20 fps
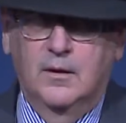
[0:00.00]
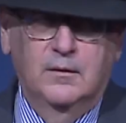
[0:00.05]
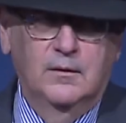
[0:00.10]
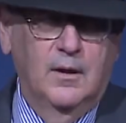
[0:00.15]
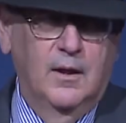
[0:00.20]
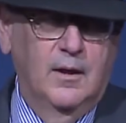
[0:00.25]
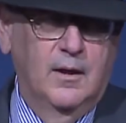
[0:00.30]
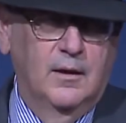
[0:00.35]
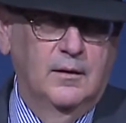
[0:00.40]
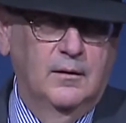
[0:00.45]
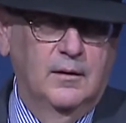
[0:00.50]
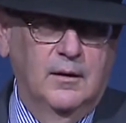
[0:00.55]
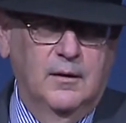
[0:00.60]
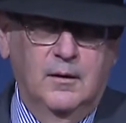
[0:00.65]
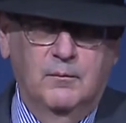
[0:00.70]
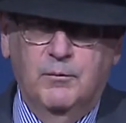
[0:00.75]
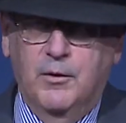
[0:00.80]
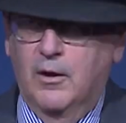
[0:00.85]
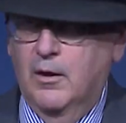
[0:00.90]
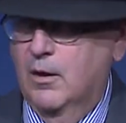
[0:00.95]
and a
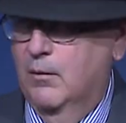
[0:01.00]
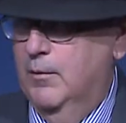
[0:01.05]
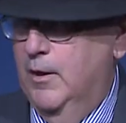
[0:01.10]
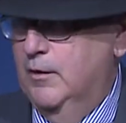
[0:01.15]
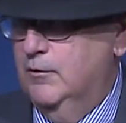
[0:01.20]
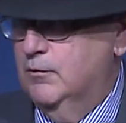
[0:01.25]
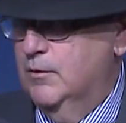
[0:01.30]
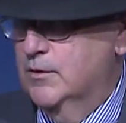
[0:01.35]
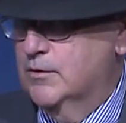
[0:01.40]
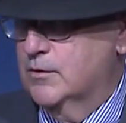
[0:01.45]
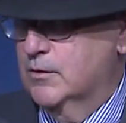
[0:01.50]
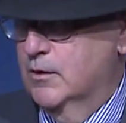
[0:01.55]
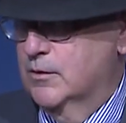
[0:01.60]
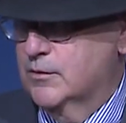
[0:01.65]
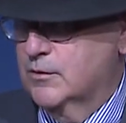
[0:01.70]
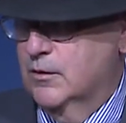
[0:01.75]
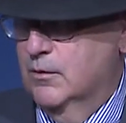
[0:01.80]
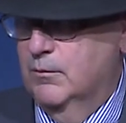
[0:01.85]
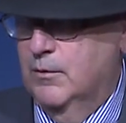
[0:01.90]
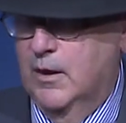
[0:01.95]
parliamentary
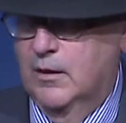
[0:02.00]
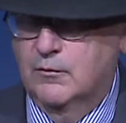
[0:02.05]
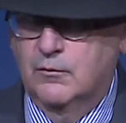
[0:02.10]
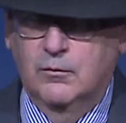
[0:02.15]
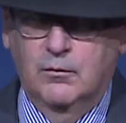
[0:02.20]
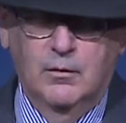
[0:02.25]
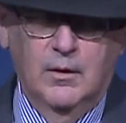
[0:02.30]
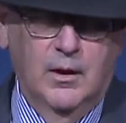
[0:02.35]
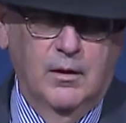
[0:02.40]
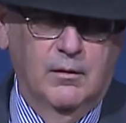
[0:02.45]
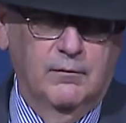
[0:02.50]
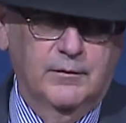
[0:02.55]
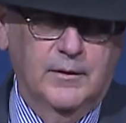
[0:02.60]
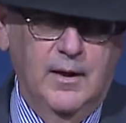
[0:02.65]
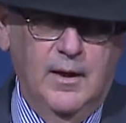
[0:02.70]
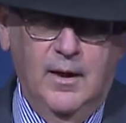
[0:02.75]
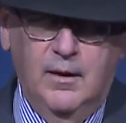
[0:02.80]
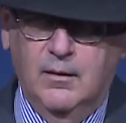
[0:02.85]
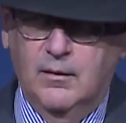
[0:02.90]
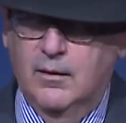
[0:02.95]
system that grew out of
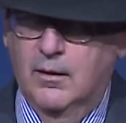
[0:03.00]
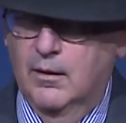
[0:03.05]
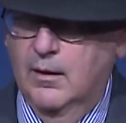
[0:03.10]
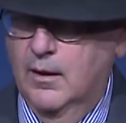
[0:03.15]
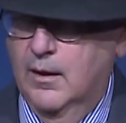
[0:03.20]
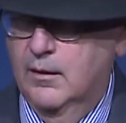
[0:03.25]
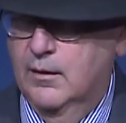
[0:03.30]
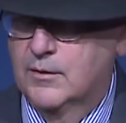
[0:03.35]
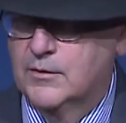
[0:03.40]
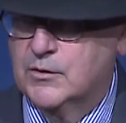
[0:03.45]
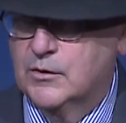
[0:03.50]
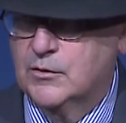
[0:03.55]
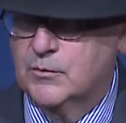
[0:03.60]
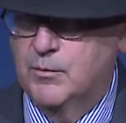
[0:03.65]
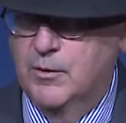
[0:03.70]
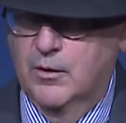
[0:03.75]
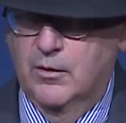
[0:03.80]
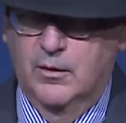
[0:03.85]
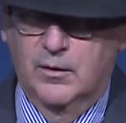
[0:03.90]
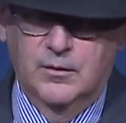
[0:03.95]
Canada and its
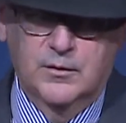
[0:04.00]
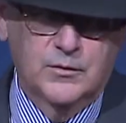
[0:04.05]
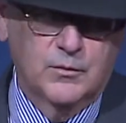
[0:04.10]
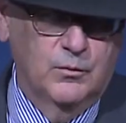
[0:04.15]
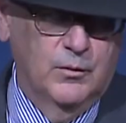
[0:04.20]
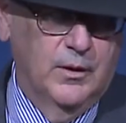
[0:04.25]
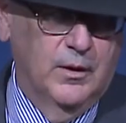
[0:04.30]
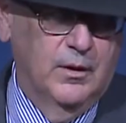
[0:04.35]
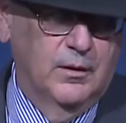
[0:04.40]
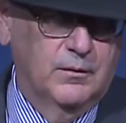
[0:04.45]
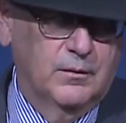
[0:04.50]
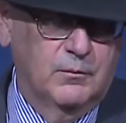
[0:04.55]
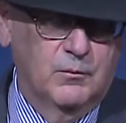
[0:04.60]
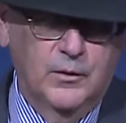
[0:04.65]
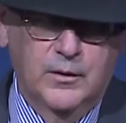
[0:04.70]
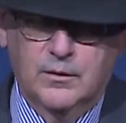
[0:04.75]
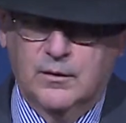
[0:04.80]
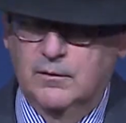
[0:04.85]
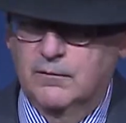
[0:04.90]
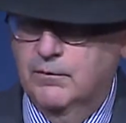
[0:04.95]
experience with
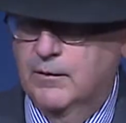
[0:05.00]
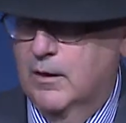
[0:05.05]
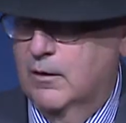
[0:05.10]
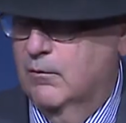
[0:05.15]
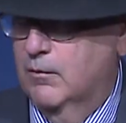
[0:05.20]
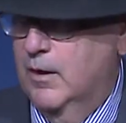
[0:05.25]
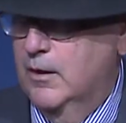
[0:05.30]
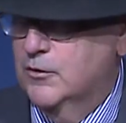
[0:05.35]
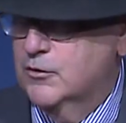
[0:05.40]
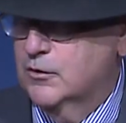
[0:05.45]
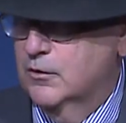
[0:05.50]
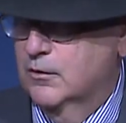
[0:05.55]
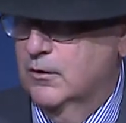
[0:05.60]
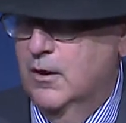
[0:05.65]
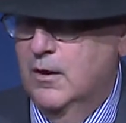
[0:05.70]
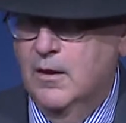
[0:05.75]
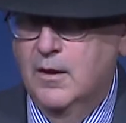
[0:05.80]
Confederation.